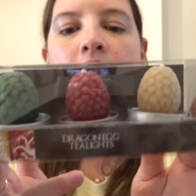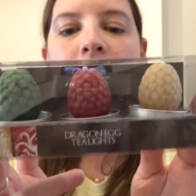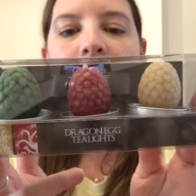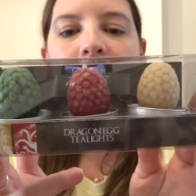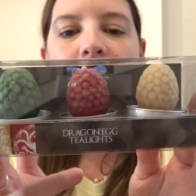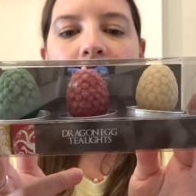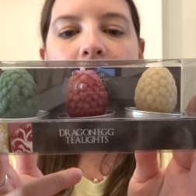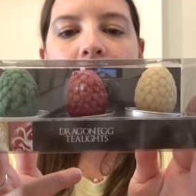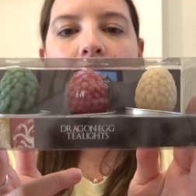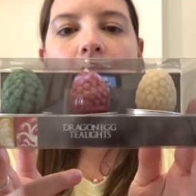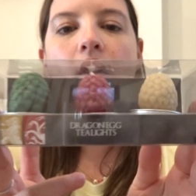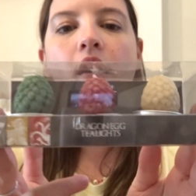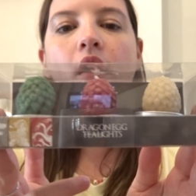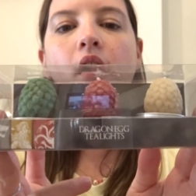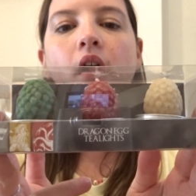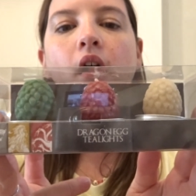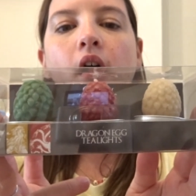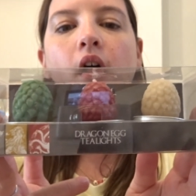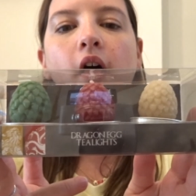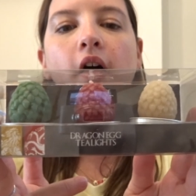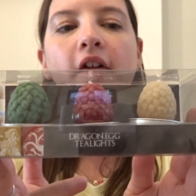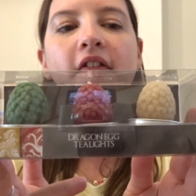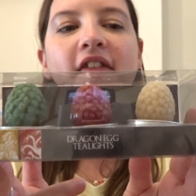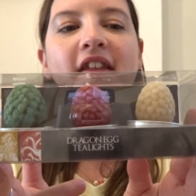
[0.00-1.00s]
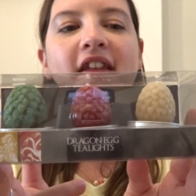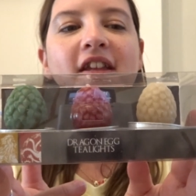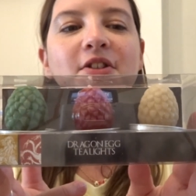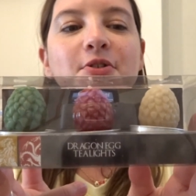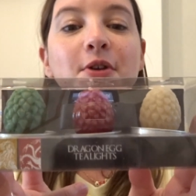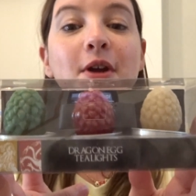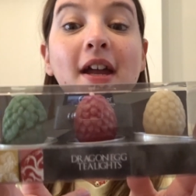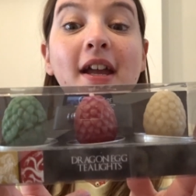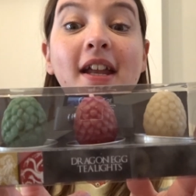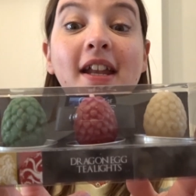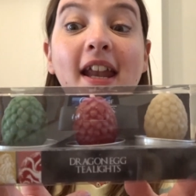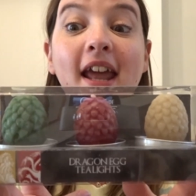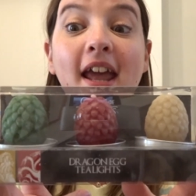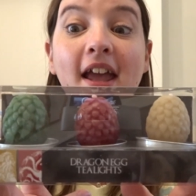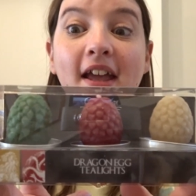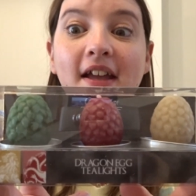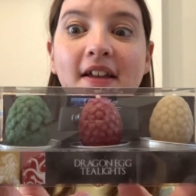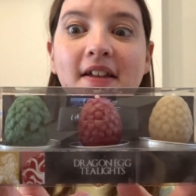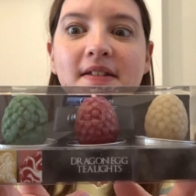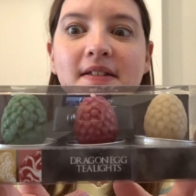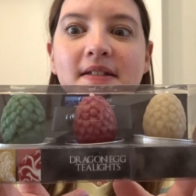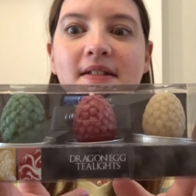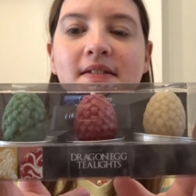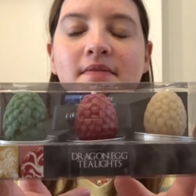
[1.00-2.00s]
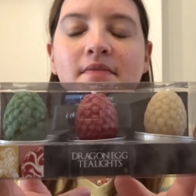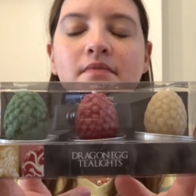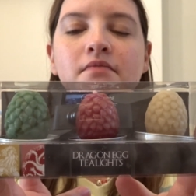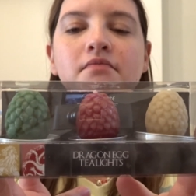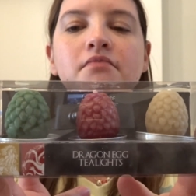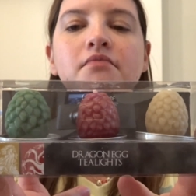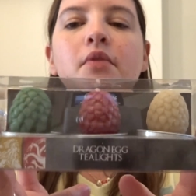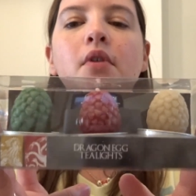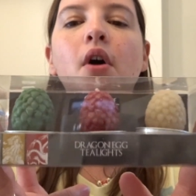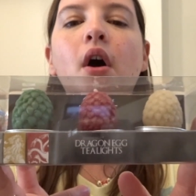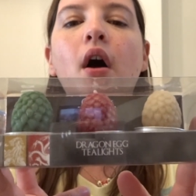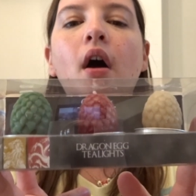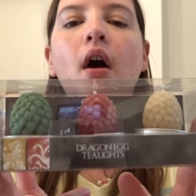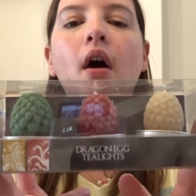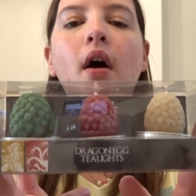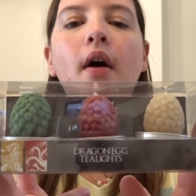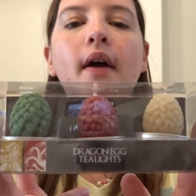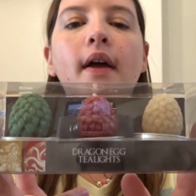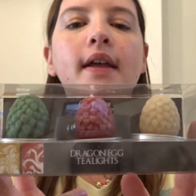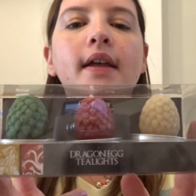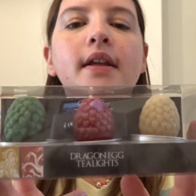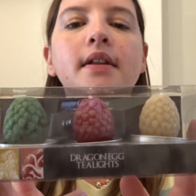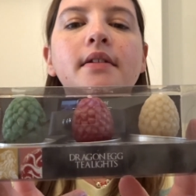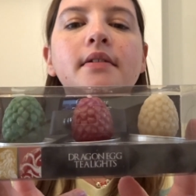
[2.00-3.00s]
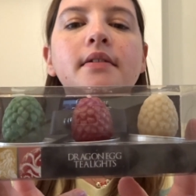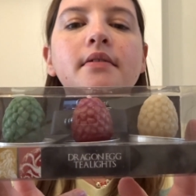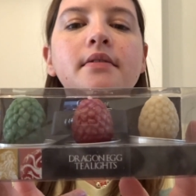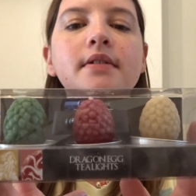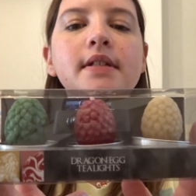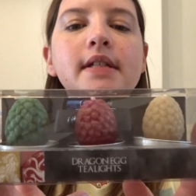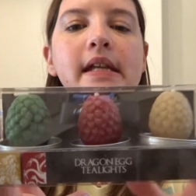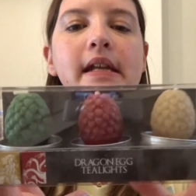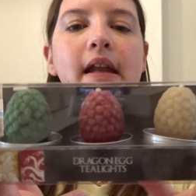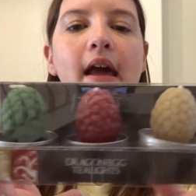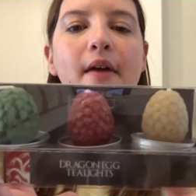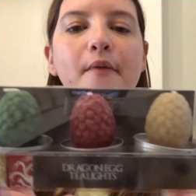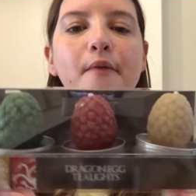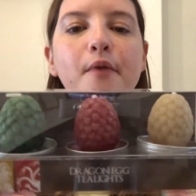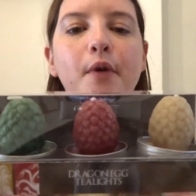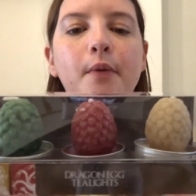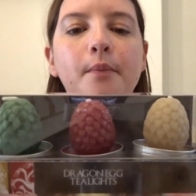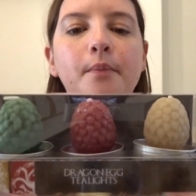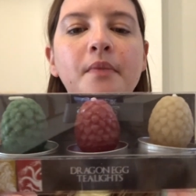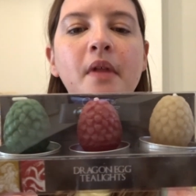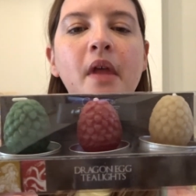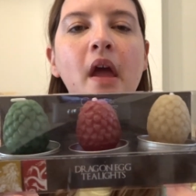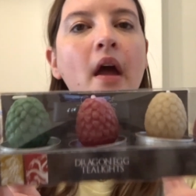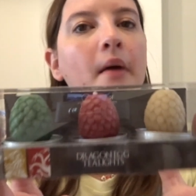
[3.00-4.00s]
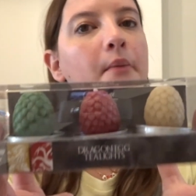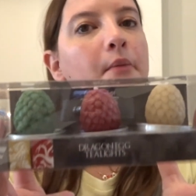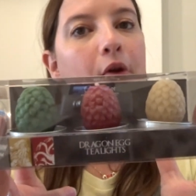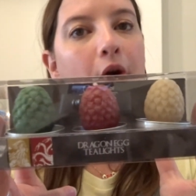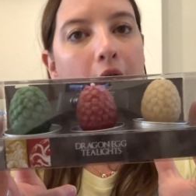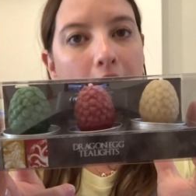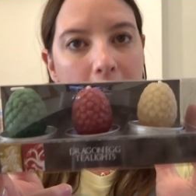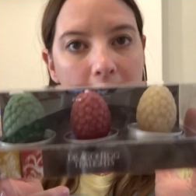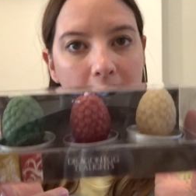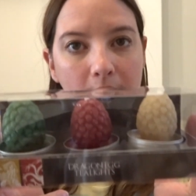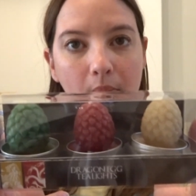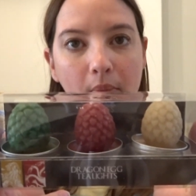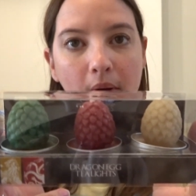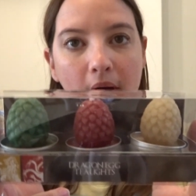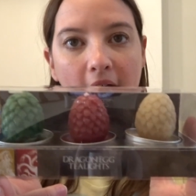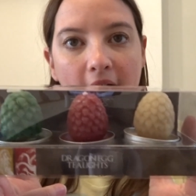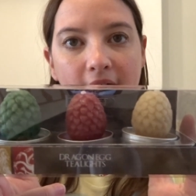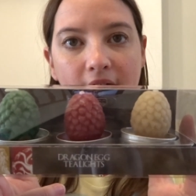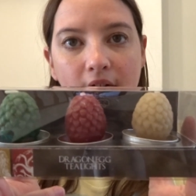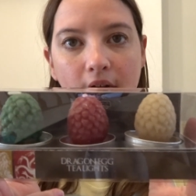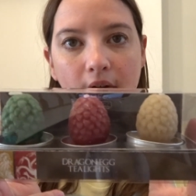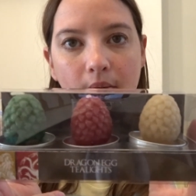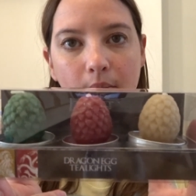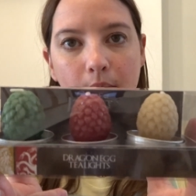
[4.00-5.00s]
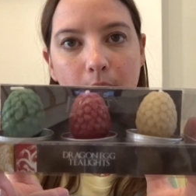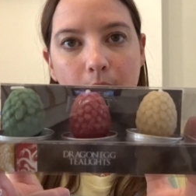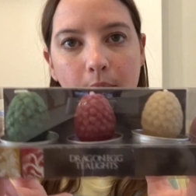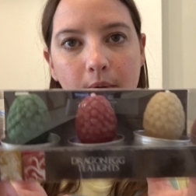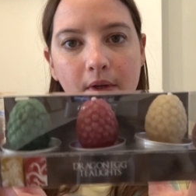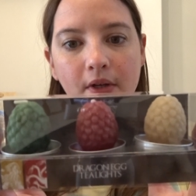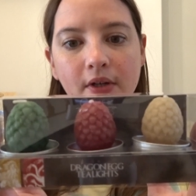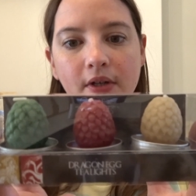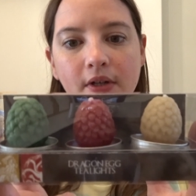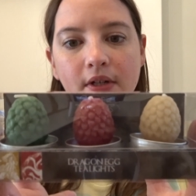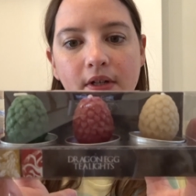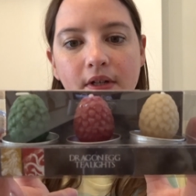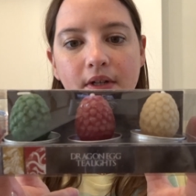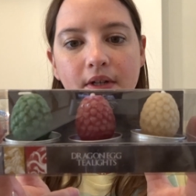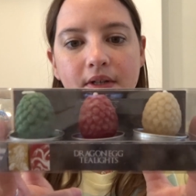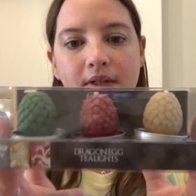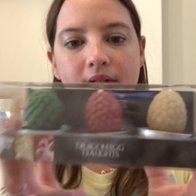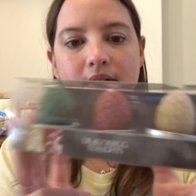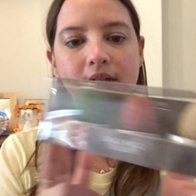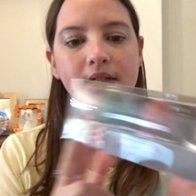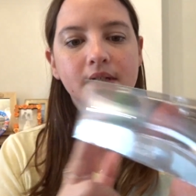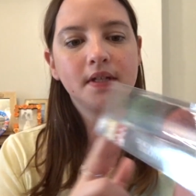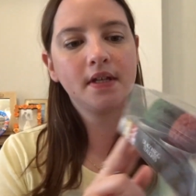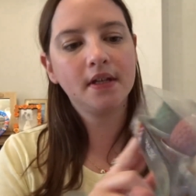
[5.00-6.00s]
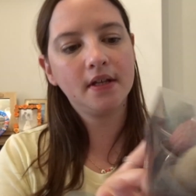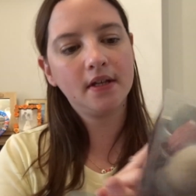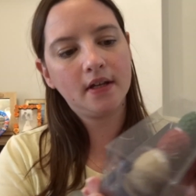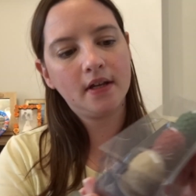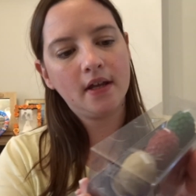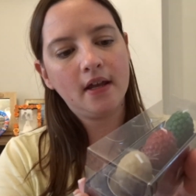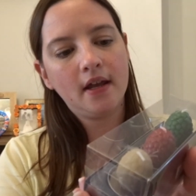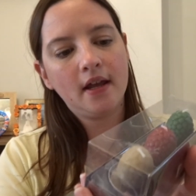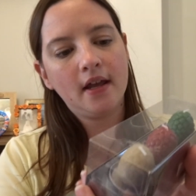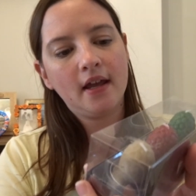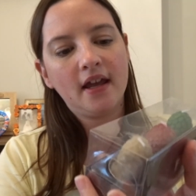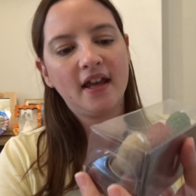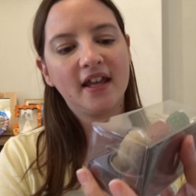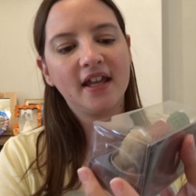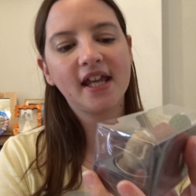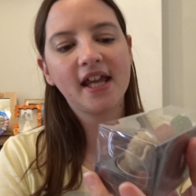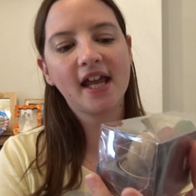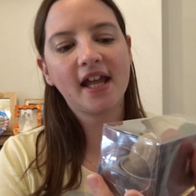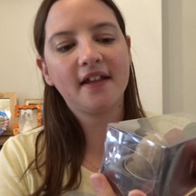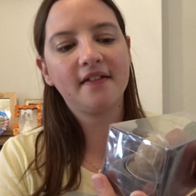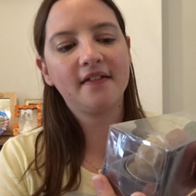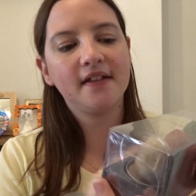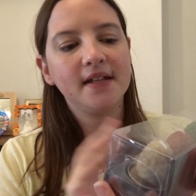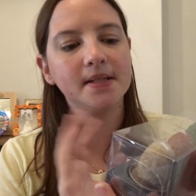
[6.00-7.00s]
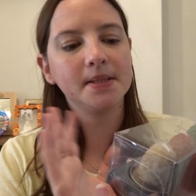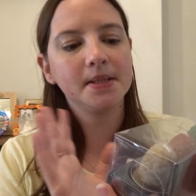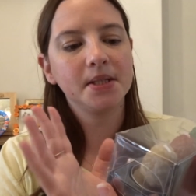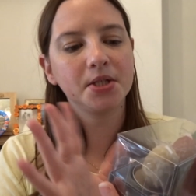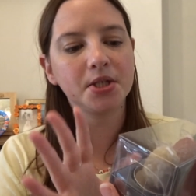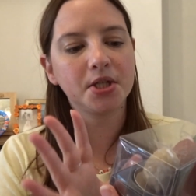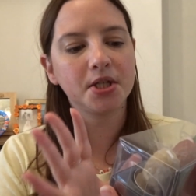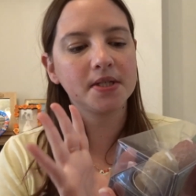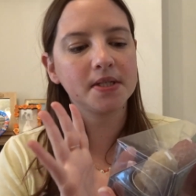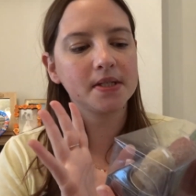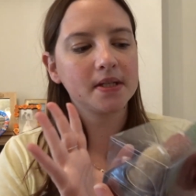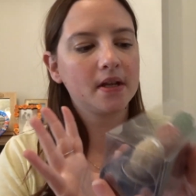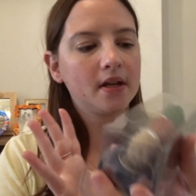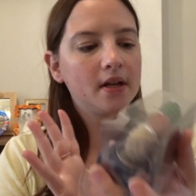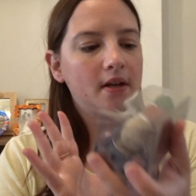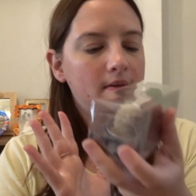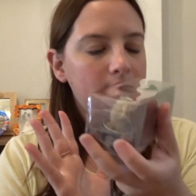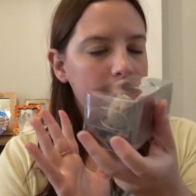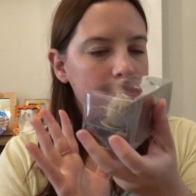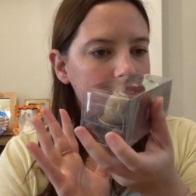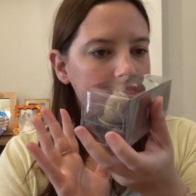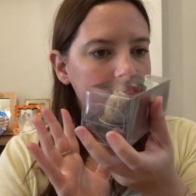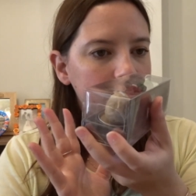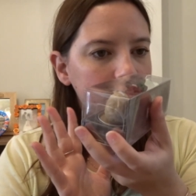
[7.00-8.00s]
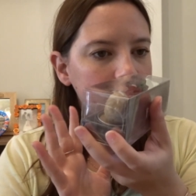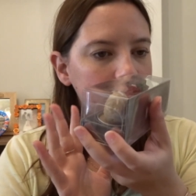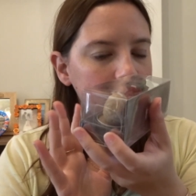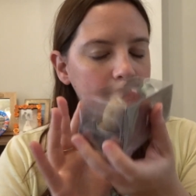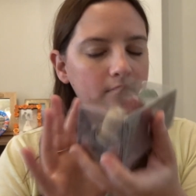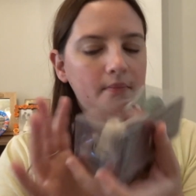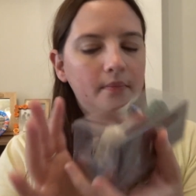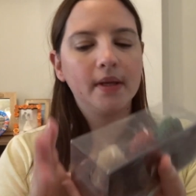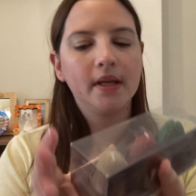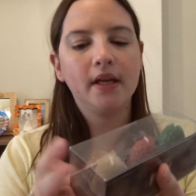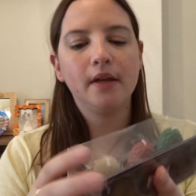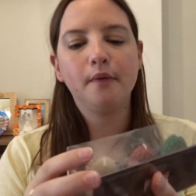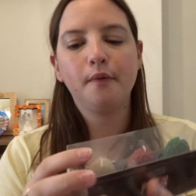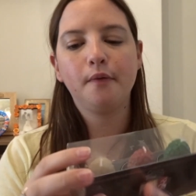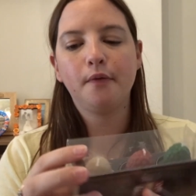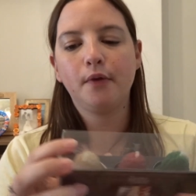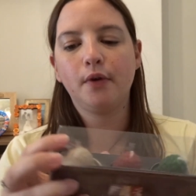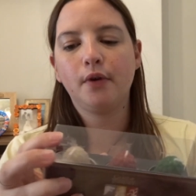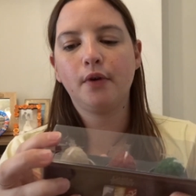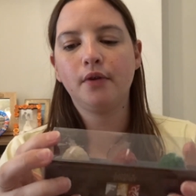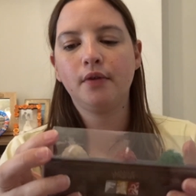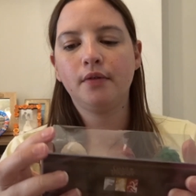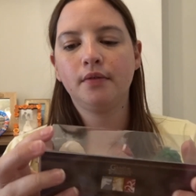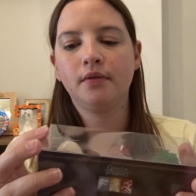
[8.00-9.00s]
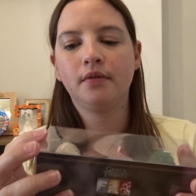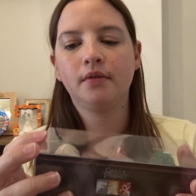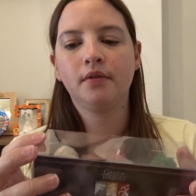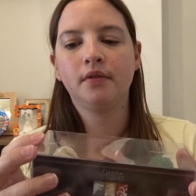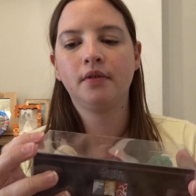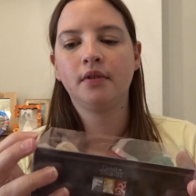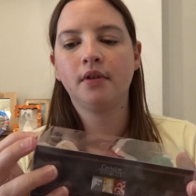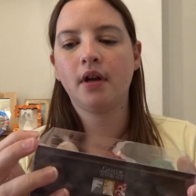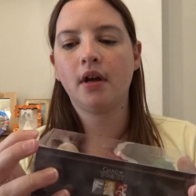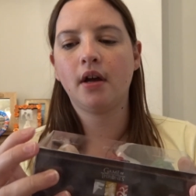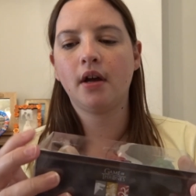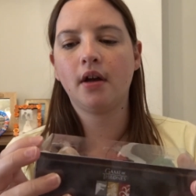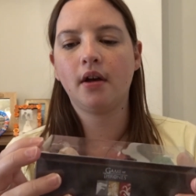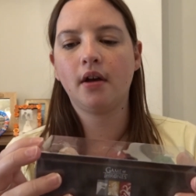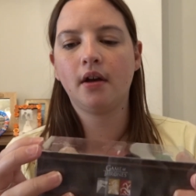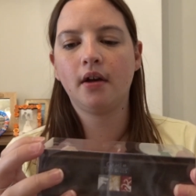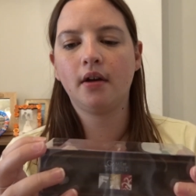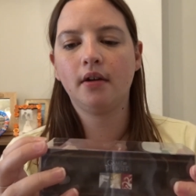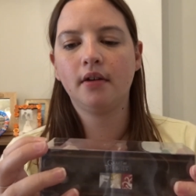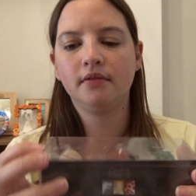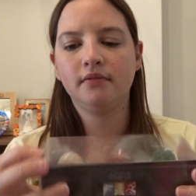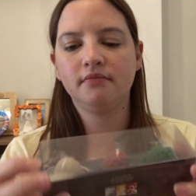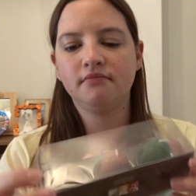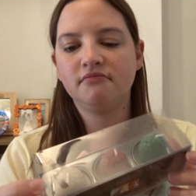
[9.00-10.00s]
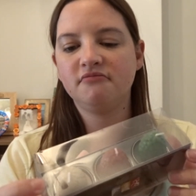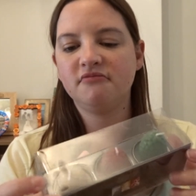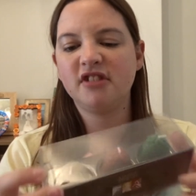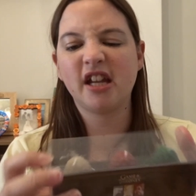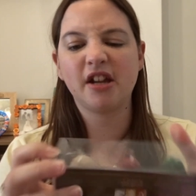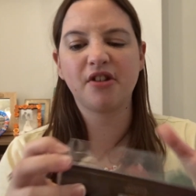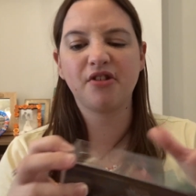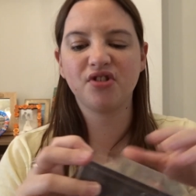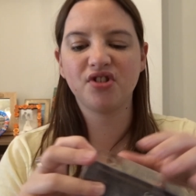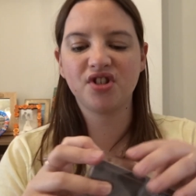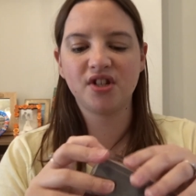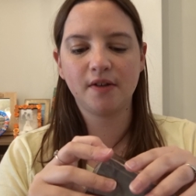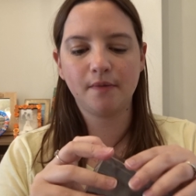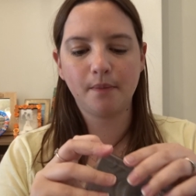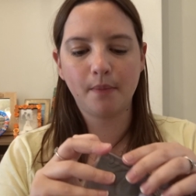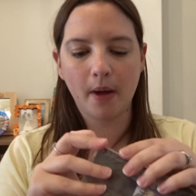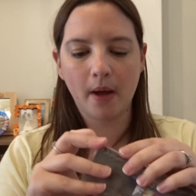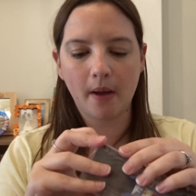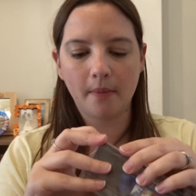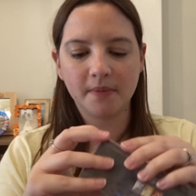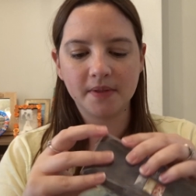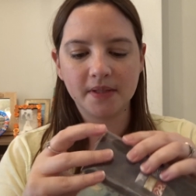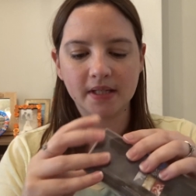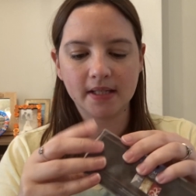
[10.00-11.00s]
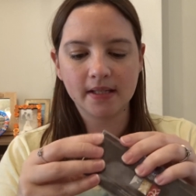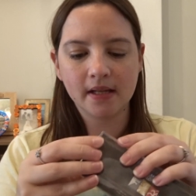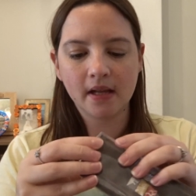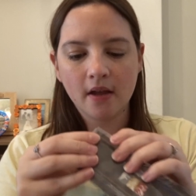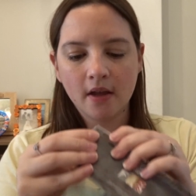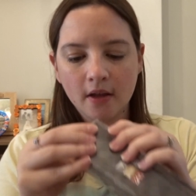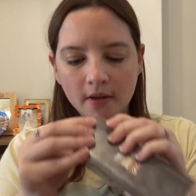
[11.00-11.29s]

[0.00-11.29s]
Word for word: They are the dragon eggs uh, in tea light form. I'm not going to burn them because, again, these are just going to be for uh, decorative purposes.